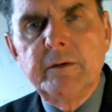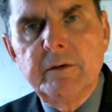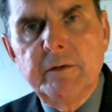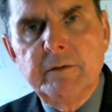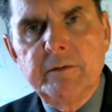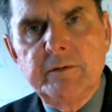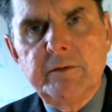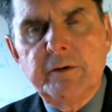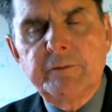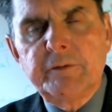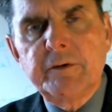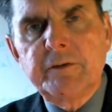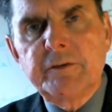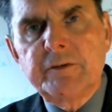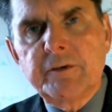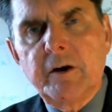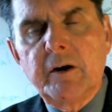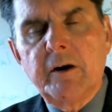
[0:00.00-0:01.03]
different
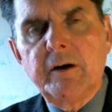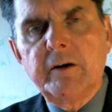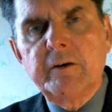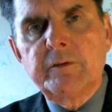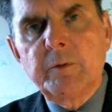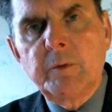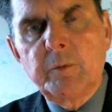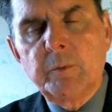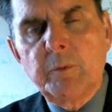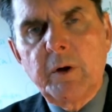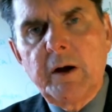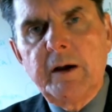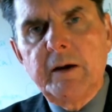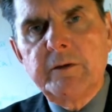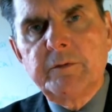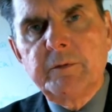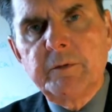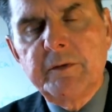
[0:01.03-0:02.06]
stars will
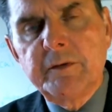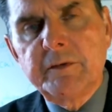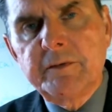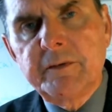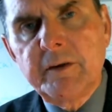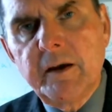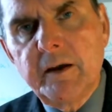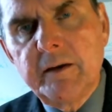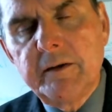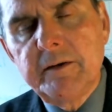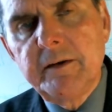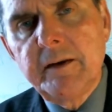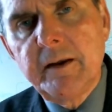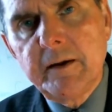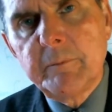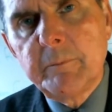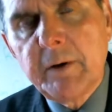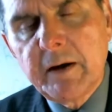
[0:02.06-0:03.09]
rise with the sun
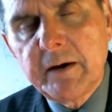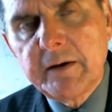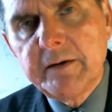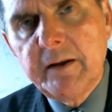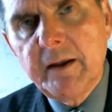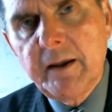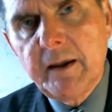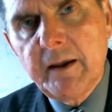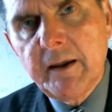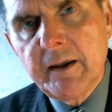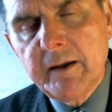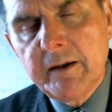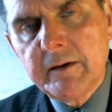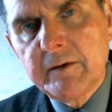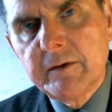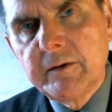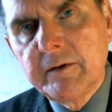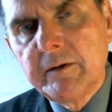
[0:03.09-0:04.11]
day by day.
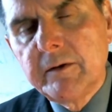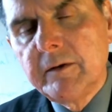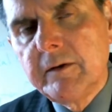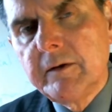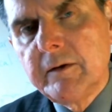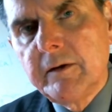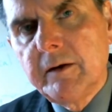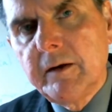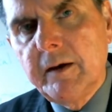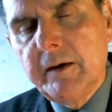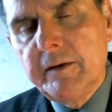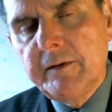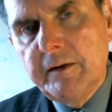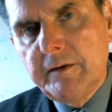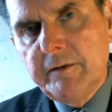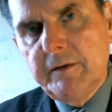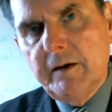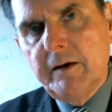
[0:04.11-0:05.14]
And
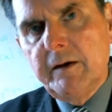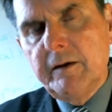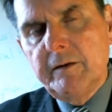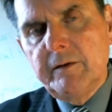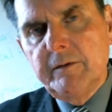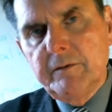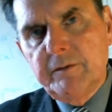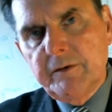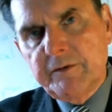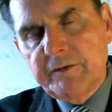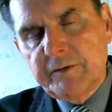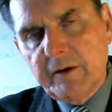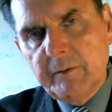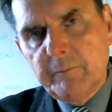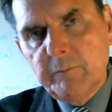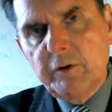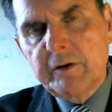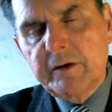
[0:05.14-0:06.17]
then the
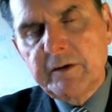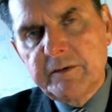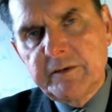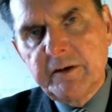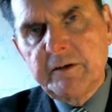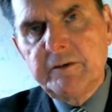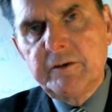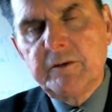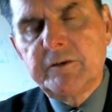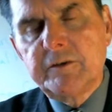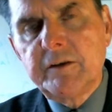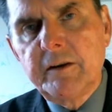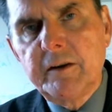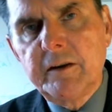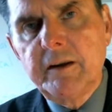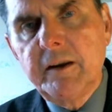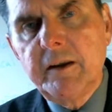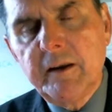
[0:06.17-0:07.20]
sun will continue to the
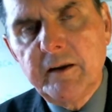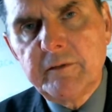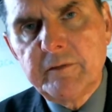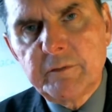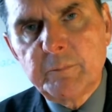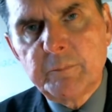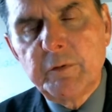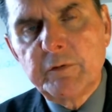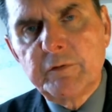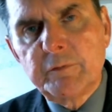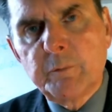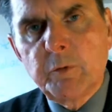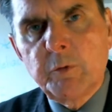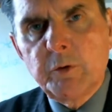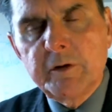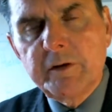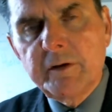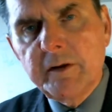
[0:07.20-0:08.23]
east, moves
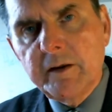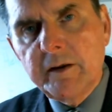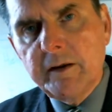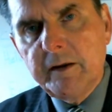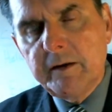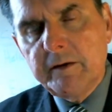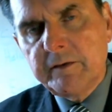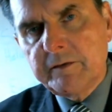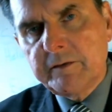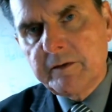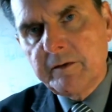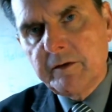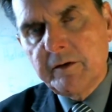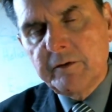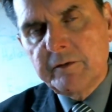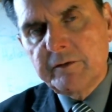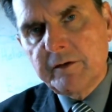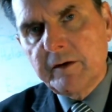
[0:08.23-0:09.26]
more to the east, and
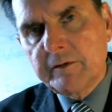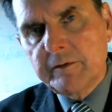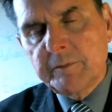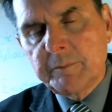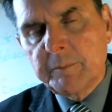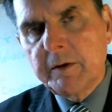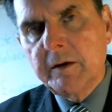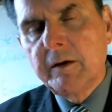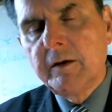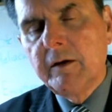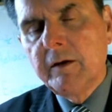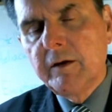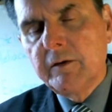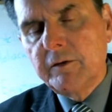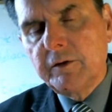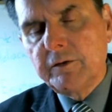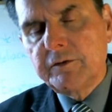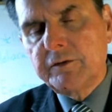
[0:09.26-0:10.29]
those
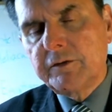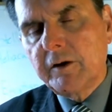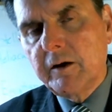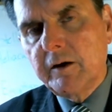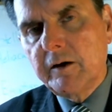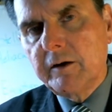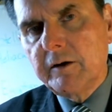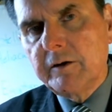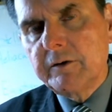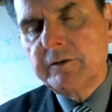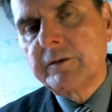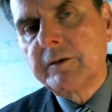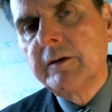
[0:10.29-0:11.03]
stars